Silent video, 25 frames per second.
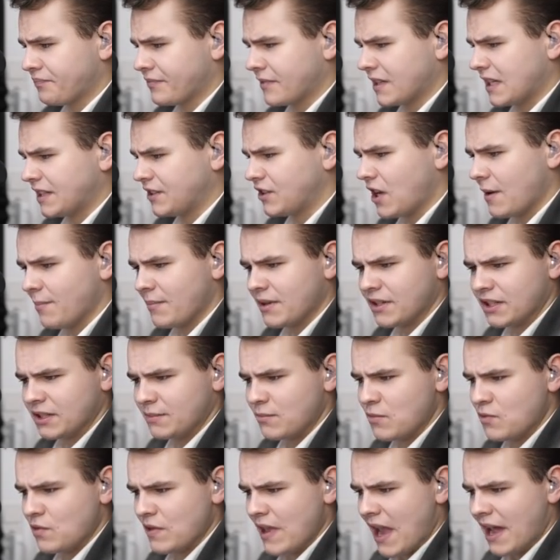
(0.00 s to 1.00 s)
that's not been a
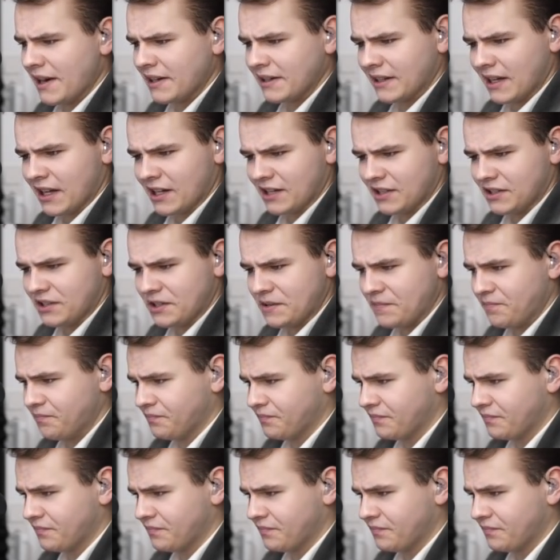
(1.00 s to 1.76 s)
smooth landing actually.